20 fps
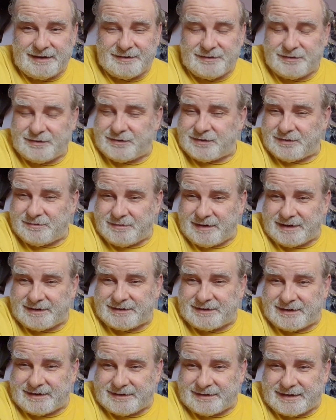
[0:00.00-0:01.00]
Could you
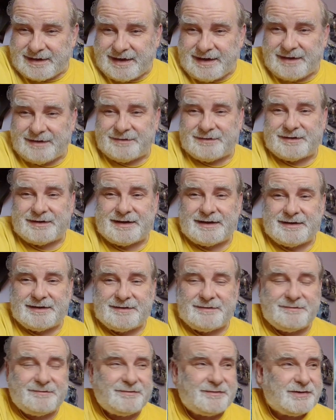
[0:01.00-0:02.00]
imagine that? The
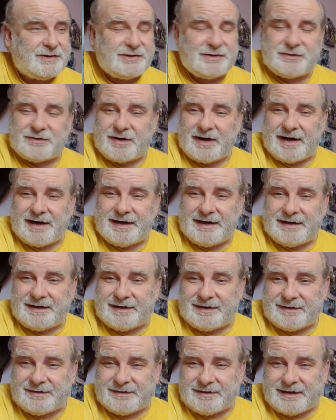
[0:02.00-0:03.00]
strain
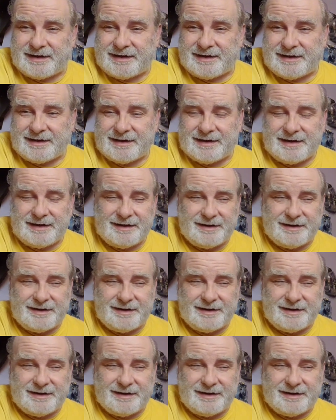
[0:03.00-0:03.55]
and the...